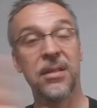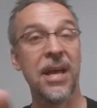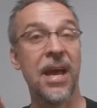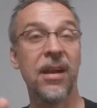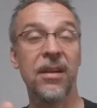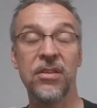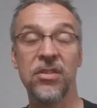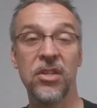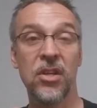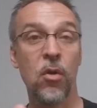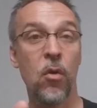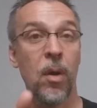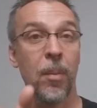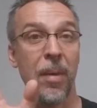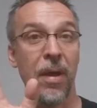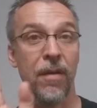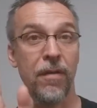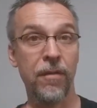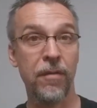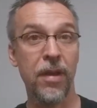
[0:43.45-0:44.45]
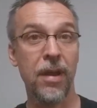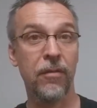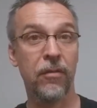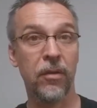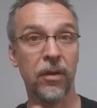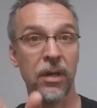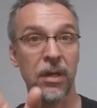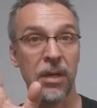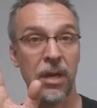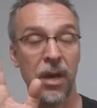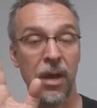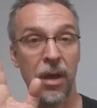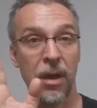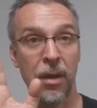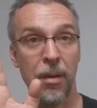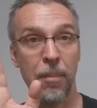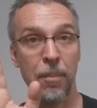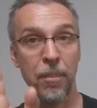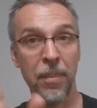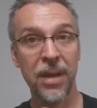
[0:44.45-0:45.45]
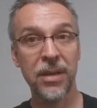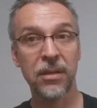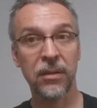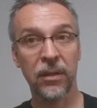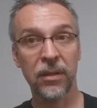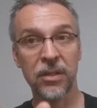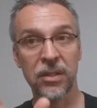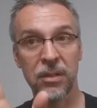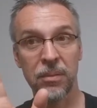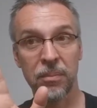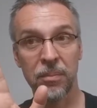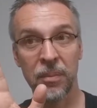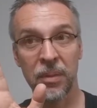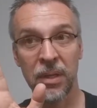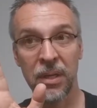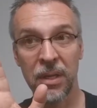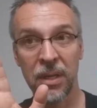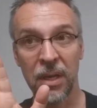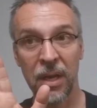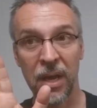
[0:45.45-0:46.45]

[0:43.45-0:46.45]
that is still one of my favorite uh, mentalism